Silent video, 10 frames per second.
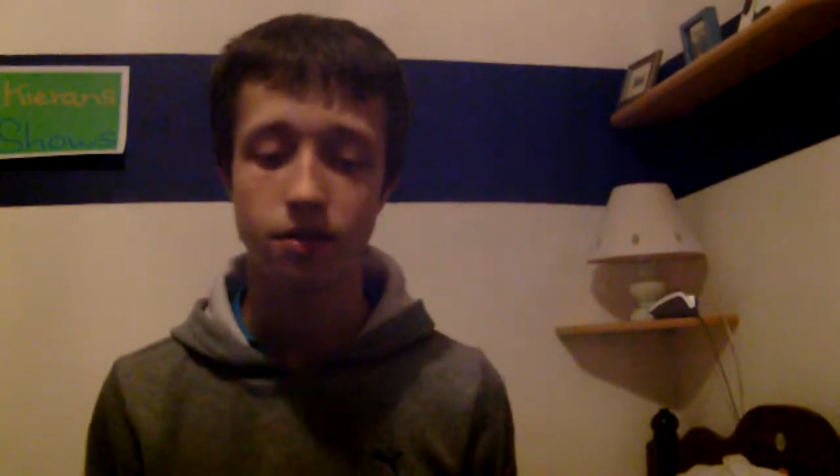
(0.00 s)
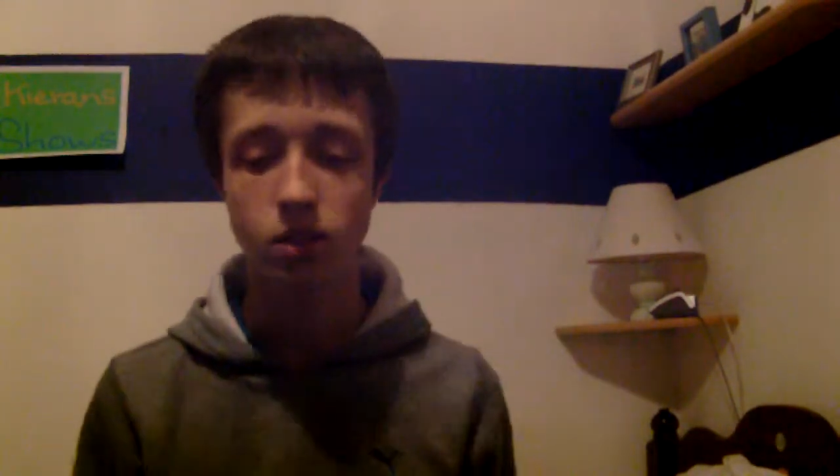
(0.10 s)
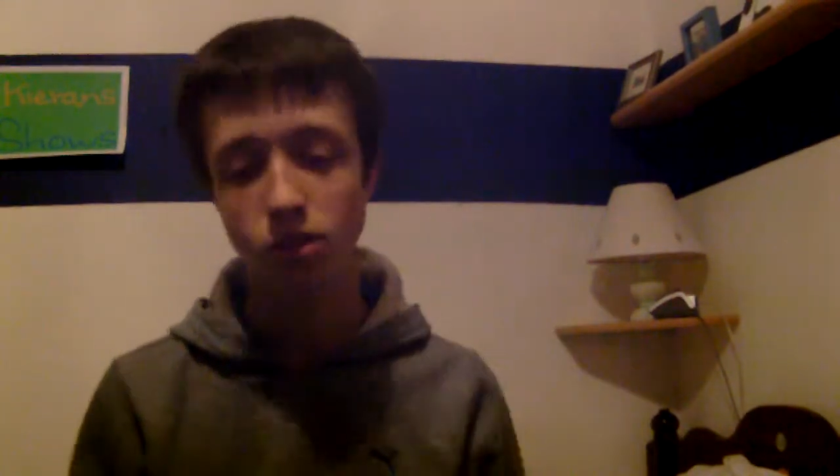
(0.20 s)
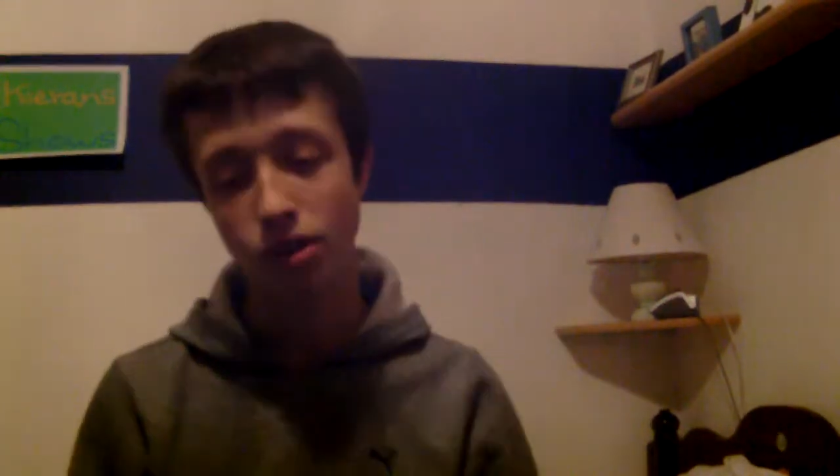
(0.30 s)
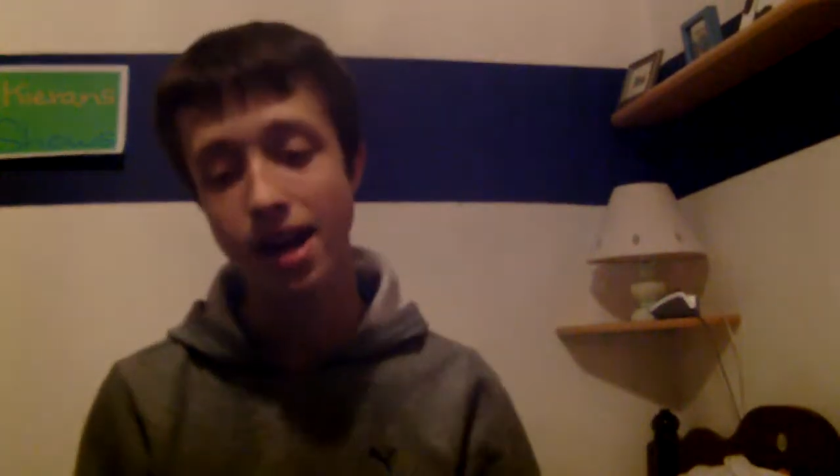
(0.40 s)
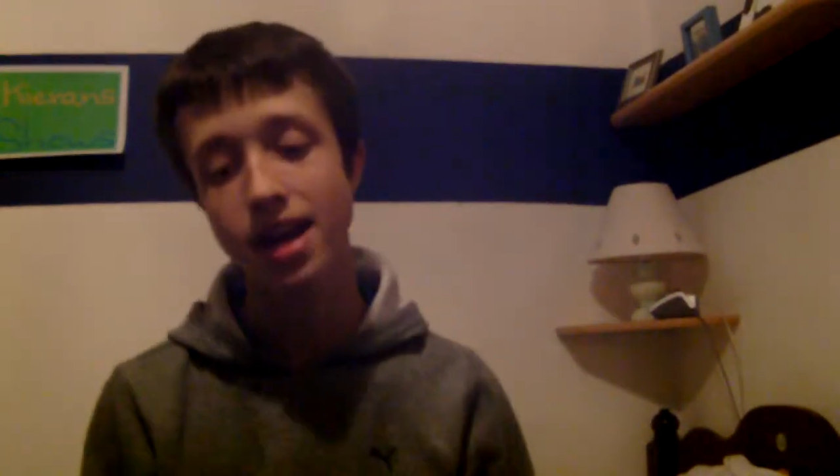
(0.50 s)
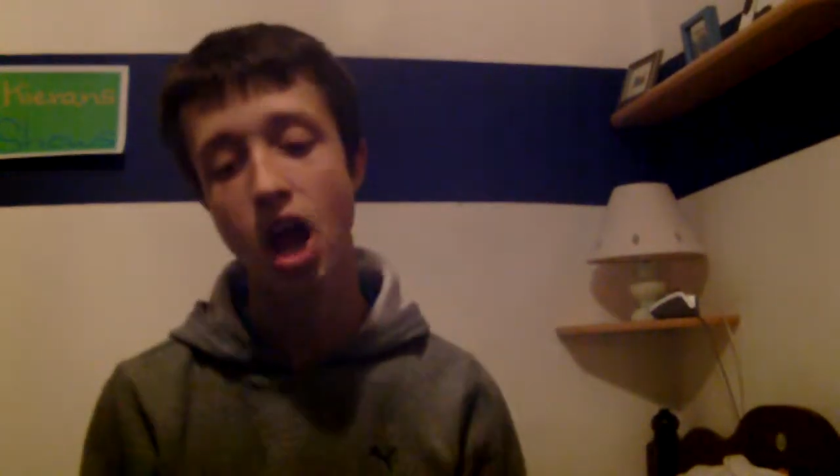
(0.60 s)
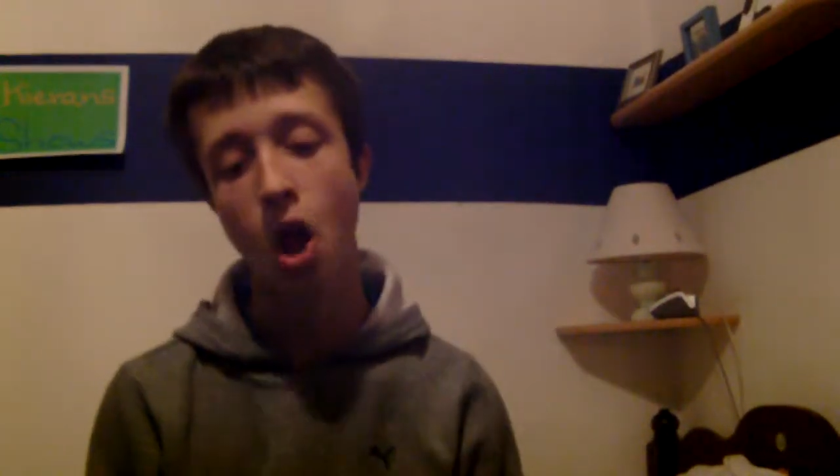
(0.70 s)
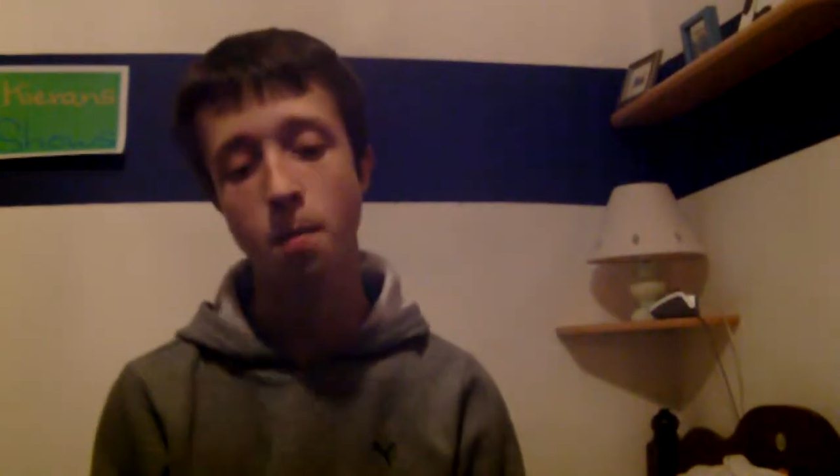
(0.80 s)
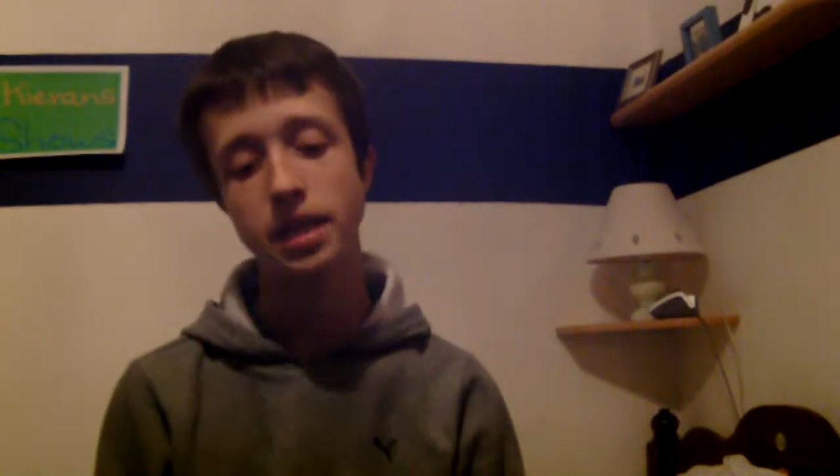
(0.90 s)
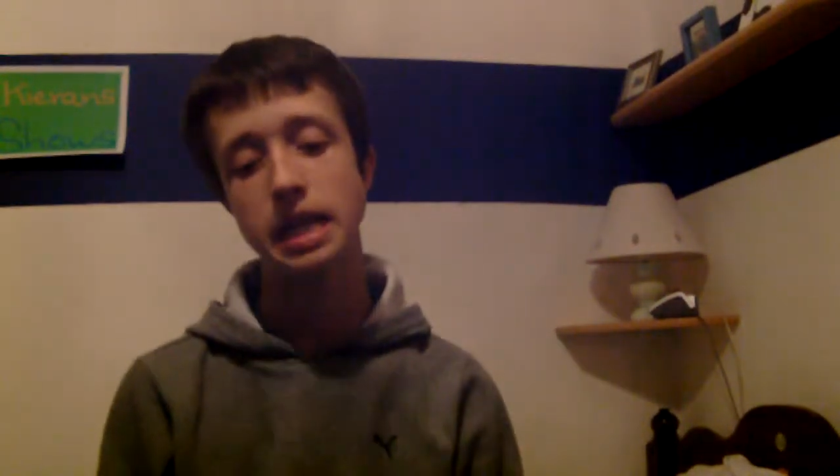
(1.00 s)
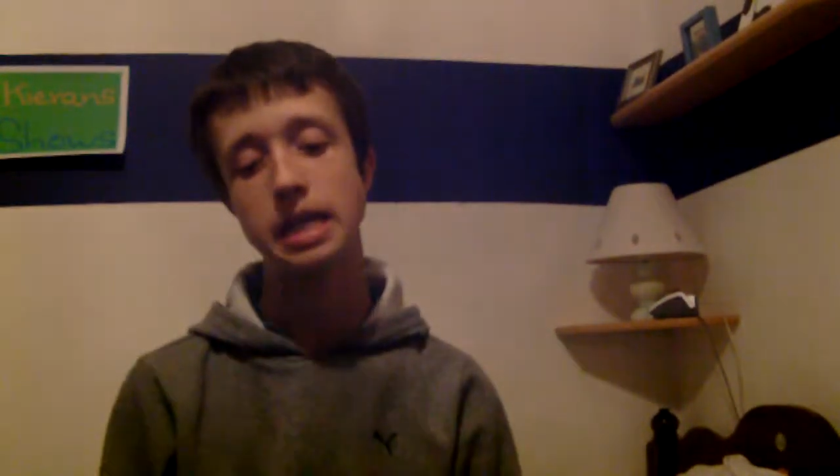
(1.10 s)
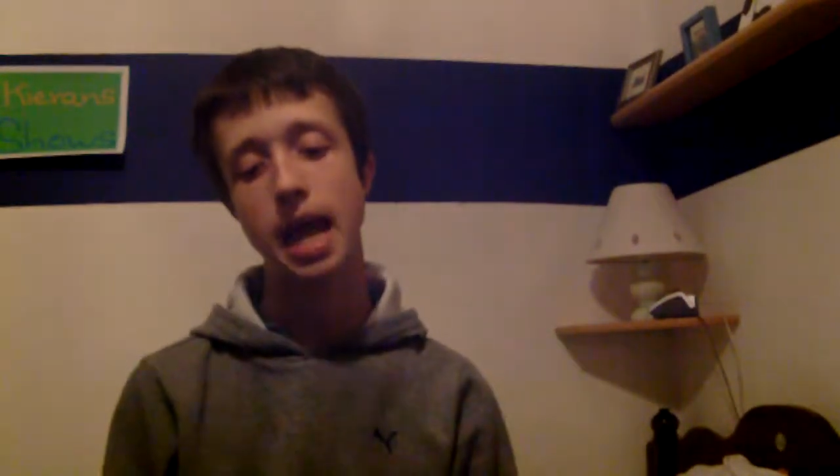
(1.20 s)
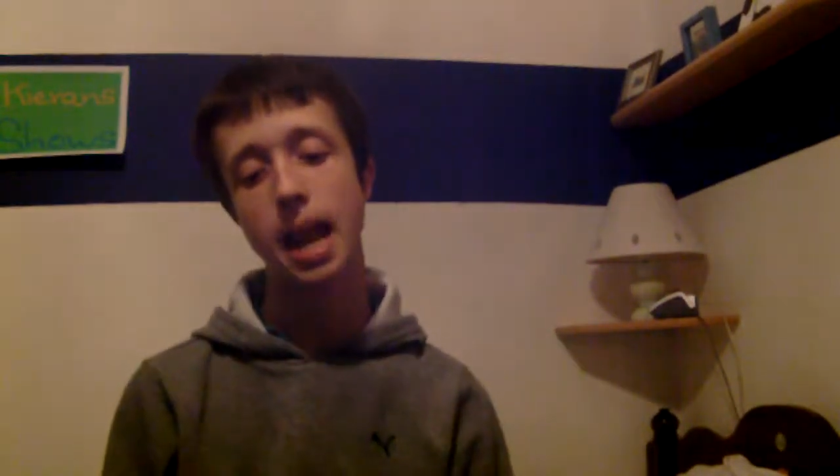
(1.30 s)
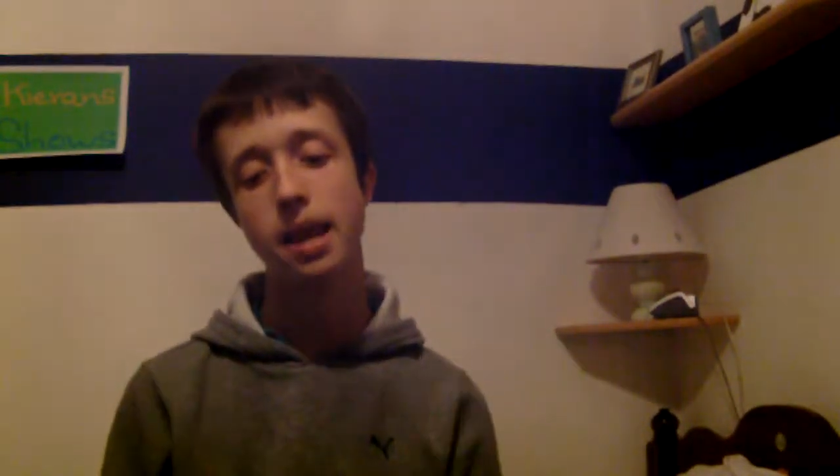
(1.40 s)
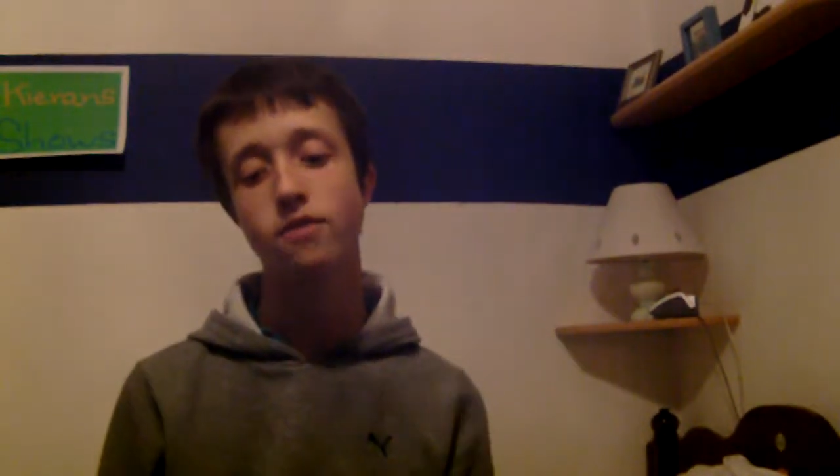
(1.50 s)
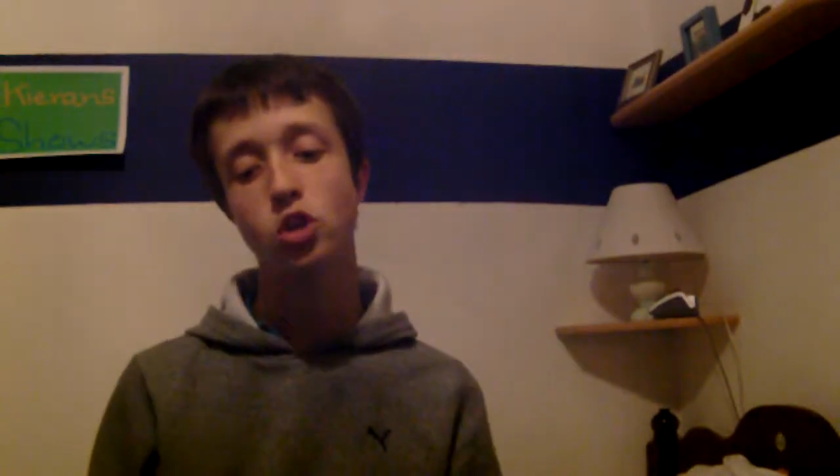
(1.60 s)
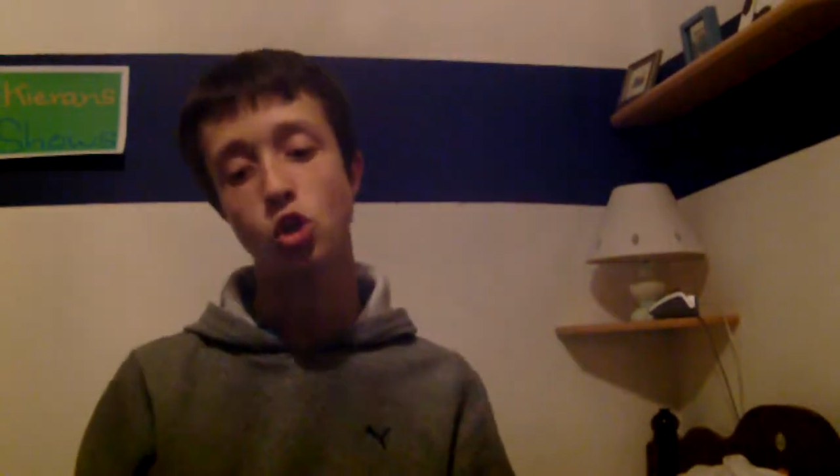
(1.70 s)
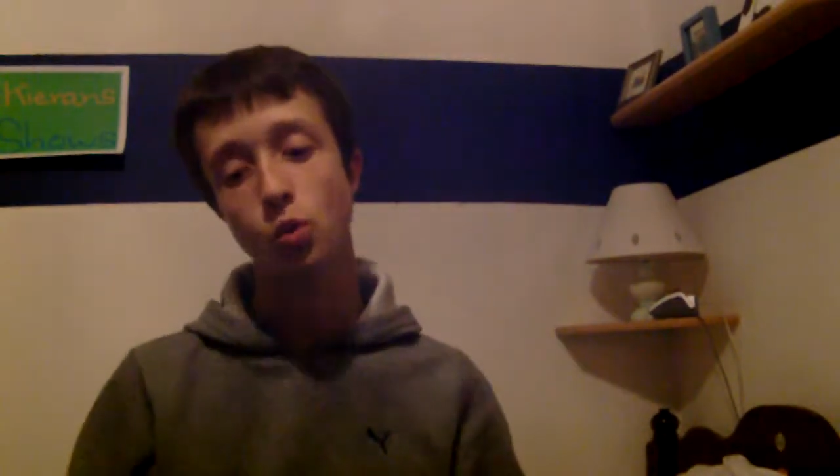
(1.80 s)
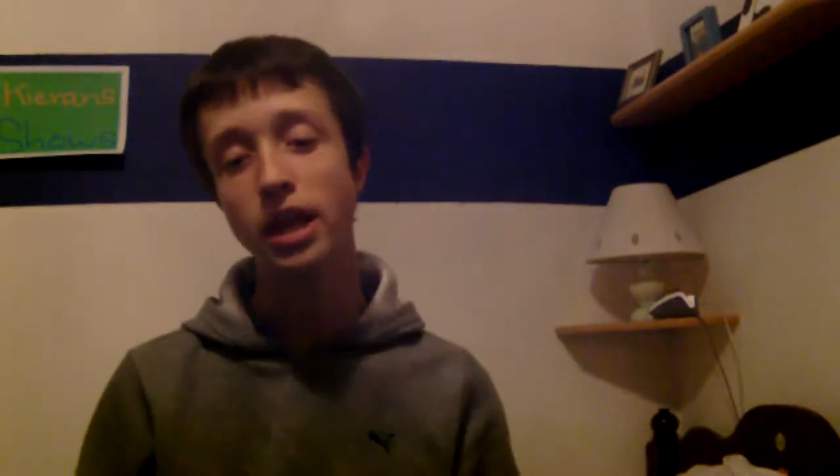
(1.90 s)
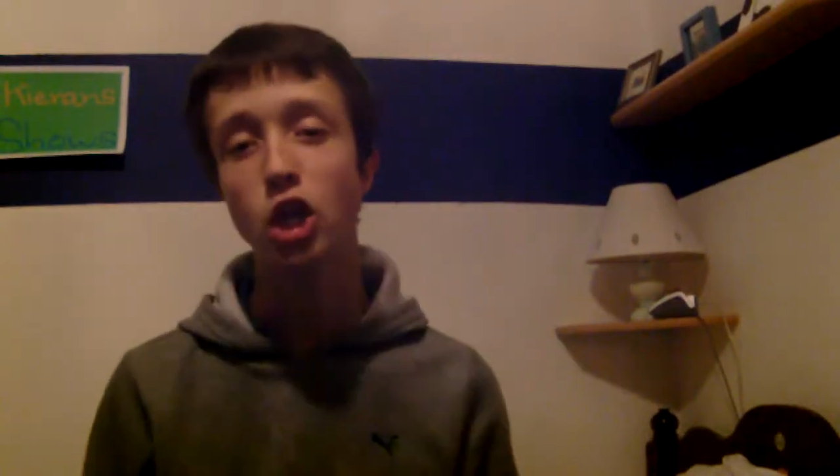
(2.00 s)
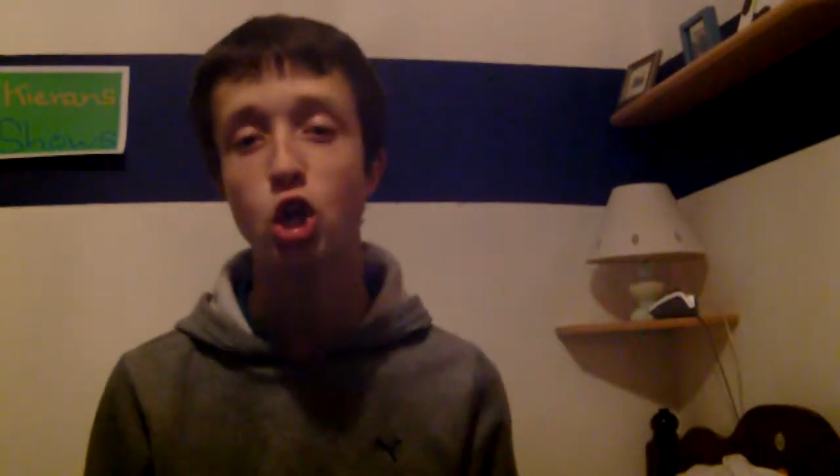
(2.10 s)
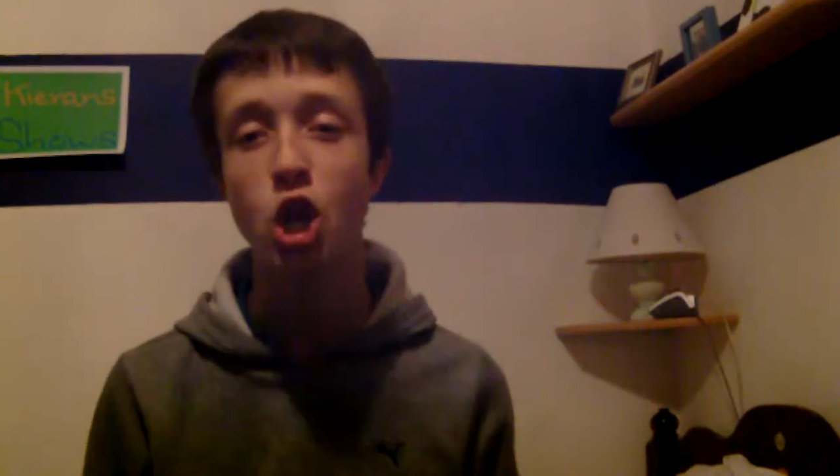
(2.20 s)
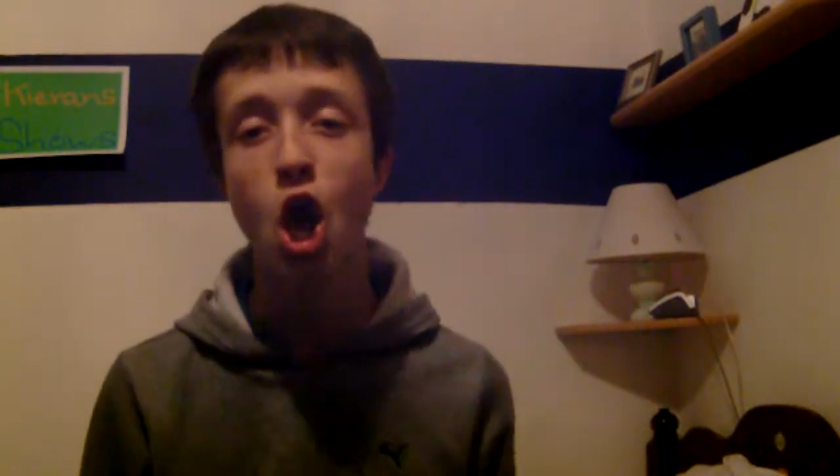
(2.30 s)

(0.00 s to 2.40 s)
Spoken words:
And right, I hope you can tell if you're doing good